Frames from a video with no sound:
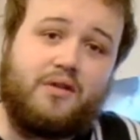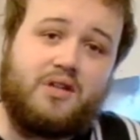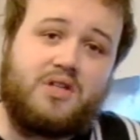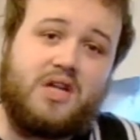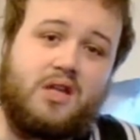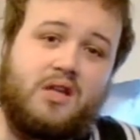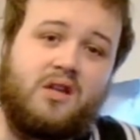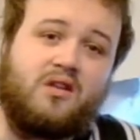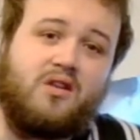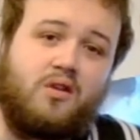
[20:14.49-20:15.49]
that Jesus
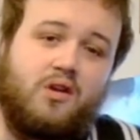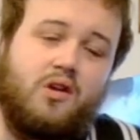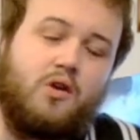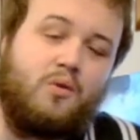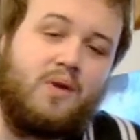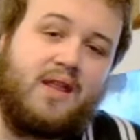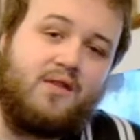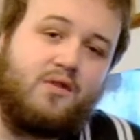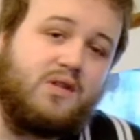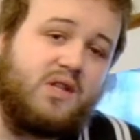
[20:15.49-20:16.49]
is not who he
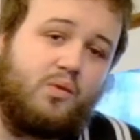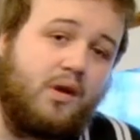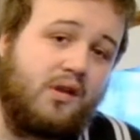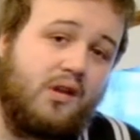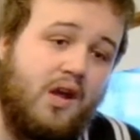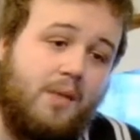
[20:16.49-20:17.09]
thought he was.